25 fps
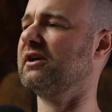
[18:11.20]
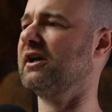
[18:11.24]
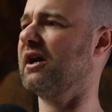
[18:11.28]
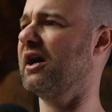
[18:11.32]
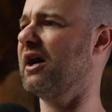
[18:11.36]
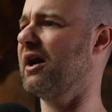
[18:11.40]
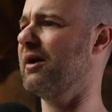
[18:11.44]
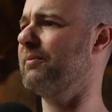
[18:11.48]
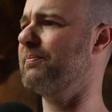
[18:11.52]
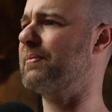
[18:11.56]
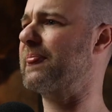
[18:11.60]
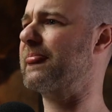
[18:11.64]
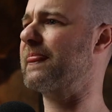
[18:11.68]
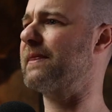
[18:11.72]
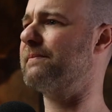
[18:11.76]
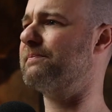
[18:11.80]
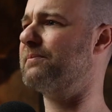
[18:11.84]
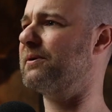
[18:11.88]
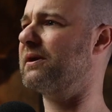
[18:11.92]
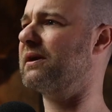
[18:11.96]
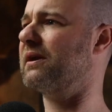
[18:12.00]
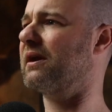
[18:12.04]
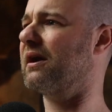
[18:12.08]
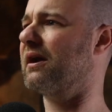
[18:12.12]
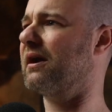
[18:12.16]

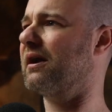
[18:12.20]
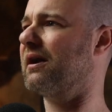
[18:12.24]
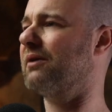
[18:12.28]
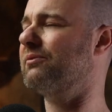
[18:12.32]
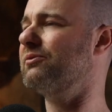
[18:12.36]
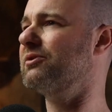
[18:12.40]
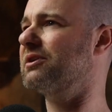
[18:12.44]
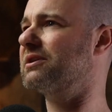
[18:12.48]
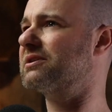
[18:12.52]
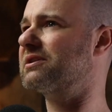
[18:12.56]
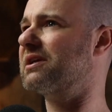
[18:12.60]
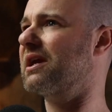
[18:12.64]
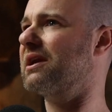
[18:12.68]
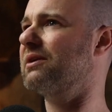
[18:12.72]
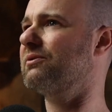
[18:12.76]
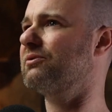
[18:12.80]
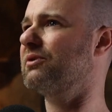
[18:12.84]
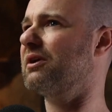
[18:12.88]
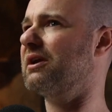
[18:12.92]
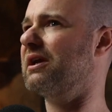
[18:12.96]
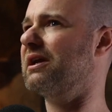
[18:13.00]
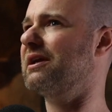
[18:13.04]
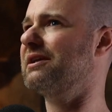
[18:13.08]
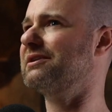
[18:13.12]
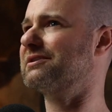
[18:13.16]
But I wouldn't say
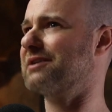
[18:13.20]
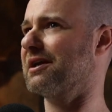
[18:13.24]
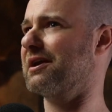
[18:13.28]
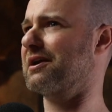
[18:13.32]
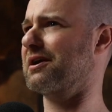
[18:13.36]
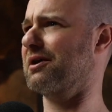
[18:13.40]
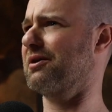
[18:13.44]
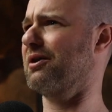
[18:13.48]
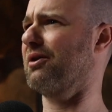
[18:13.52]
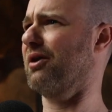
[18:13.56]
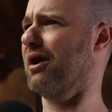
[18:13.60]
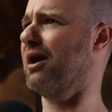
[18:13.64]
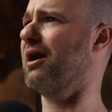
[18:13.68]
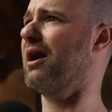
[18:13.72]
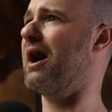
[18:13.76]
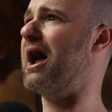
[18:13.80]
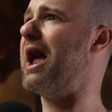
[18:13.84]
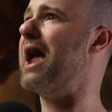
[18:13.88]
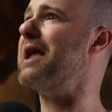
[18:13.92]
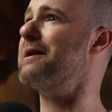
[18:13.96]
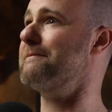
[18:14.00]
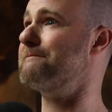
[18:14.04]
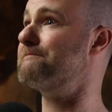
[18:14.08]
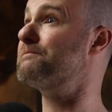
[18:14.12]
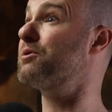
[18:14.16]
he's like
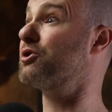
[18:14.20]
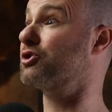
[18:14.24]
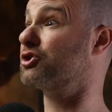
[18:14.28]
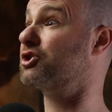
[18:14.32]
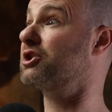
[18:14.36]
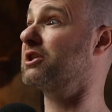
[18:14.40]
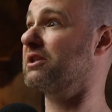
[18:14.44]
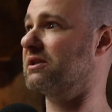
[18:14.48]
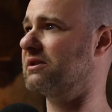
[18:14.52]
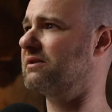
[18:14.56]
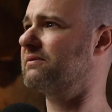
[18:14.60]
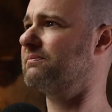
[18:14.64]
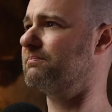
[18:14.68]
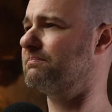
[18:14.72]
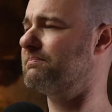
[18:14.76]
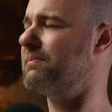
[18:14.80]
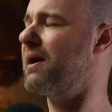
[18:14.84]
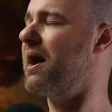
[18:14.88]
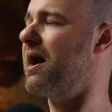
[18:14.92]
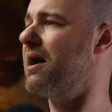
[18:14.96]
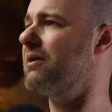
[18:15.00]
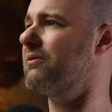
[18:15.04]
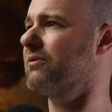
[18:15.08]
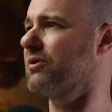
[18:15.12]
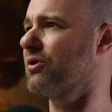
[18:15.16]
a pushy
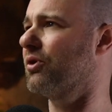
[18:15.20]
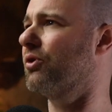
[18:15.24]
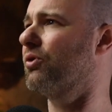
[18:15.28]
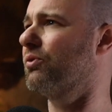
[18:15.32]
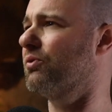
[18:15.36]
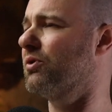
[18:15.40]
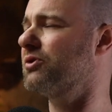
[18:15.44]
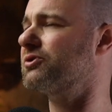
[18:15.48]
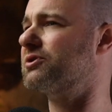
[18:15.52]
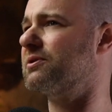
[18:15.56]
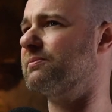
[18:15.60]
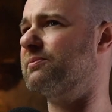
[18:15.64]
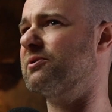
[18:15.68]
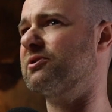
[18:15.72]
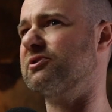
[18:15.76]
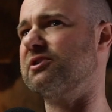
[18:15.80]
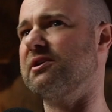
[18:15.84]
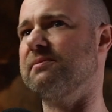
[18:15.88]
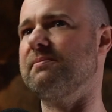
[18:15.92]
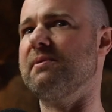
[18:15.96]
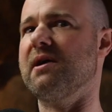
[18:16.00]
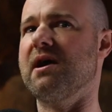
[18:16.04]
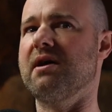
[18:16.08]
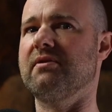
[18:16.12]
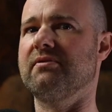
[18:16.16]
parent or was a
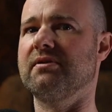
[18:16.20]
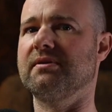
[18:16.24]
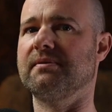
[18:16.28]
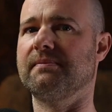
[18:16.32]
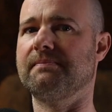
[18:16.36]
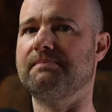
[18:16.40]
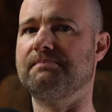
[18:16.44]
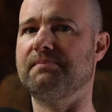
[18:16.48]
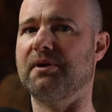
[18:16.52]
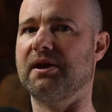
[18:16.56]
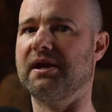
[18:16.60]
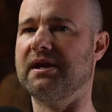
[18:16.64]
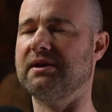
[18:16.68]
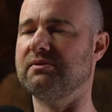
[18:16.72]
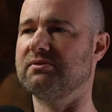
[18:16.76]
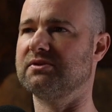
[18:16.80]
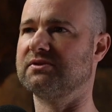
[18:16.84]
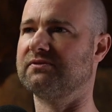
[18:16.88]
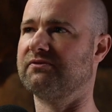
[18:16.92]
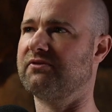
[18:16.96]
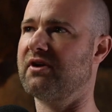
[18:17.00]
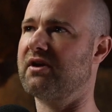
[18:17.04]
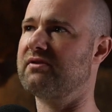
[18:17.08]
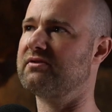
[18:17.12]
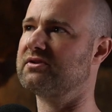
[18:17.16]
pushy parent, but he was
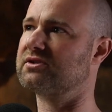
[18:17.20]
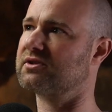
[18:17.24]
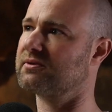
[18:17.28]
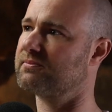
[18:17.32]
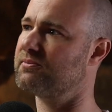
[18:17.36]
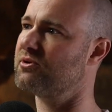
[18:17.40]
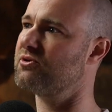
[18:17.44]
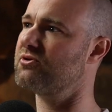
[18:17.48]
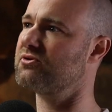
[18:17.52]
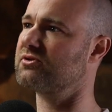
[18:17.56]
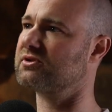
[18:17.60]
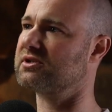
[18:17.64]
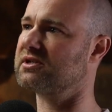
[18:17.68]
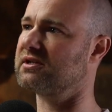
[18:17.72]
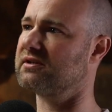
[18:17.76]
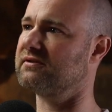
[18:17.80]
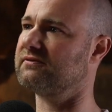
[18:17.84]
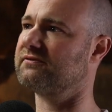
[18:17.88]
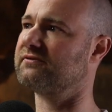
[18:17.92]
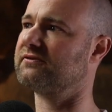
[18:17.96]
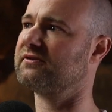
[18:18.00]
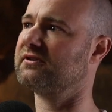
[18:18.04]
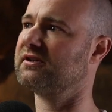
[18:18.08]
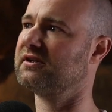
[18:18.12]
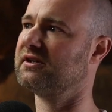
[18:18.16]
very
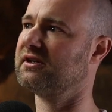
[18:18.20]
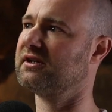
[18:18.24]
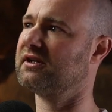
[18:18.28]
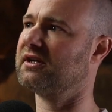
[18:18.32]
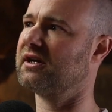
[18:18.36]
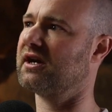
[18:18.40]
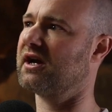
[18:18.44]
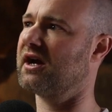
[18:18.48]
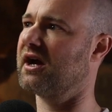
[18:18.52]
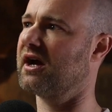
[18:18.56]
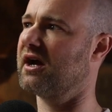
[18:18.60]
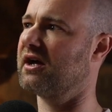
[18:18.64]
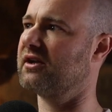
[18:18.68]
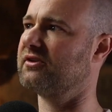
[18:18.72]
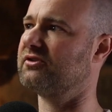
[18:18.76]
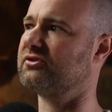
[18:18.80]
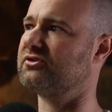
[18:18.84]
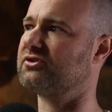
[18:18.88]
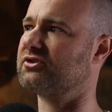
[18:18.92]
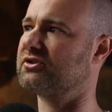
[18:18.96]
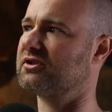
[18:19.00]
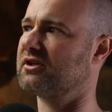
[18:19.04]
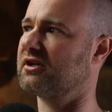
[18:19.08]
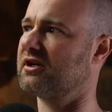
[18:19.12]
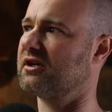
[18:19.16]
supportive.
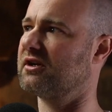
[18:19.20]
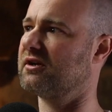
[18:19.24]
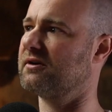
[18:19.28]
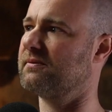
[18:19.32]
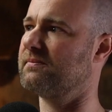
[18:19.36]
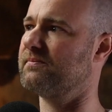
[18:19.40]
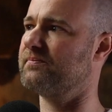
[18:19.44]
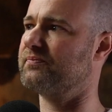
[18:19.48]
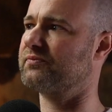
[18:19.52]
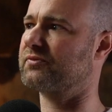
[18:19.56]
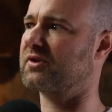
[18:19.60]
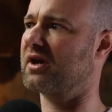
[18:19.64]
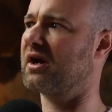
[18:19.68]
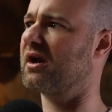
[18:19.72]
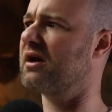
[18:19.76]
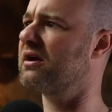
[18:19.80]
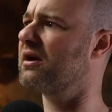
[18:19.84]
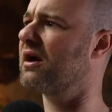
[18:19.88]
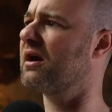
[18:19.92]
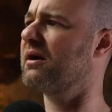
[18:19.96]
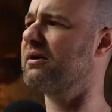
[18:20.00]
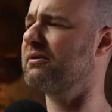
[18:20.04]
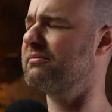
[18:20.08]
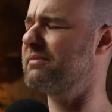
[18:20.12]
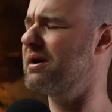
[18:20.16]
And I
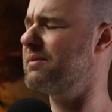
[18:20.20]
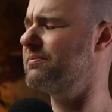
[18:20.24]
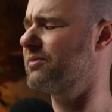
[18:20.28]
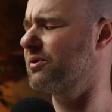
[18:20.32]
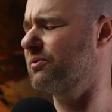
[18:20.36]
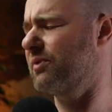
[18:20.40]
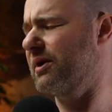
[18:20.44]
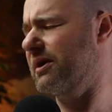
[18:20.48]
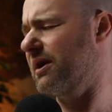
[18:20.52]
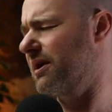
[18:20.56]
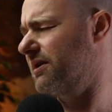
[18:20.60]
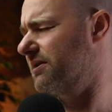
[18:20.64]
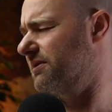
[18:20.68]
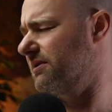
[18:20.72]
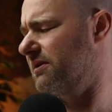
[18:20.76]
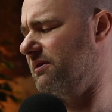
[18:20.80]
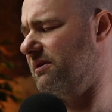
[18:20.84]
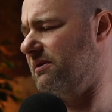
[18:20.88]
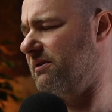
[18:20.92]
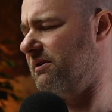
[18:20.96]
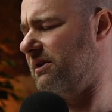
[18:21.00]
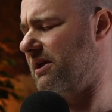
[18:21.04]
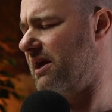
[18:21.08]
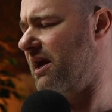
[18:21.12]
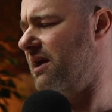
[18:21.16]
remember when I
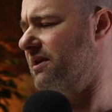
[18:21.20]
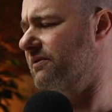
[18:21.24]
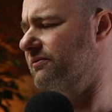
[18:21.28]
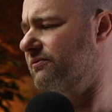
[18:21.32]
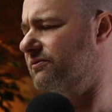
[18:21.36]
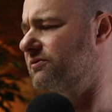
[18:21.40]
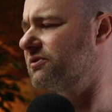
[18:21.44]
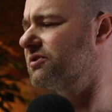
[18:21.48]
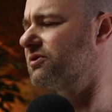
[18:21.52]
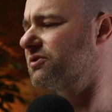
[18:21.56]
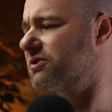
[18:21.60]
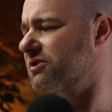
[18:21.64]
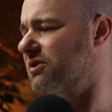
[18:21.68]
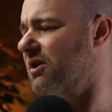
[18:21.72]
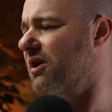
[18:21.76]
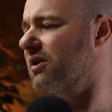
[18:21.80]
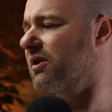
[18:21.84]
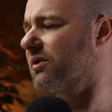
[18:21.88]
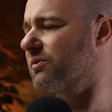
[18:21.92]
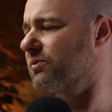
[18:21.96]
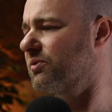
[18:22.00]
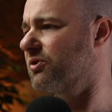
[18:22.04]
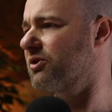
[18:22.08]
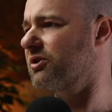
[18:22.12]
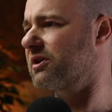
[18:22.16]
kind of
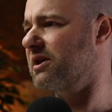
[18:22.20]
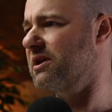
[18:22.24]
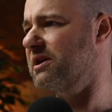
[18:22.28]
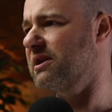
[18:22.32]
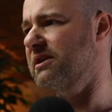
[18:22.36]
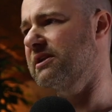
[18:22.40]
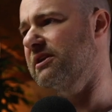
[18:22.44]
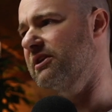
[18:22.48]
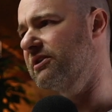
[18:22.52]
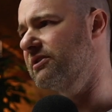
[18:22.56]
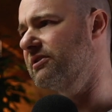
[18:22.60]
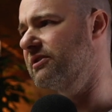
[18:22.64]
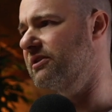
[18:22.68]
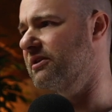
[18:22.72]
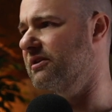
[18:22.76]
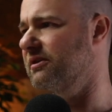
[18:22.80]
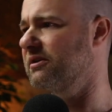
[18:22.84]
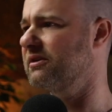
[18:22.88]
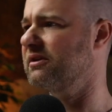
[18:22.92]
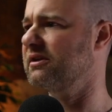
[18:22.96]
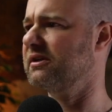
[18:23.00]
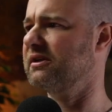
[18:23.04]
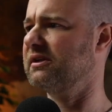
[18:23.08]
started working in London,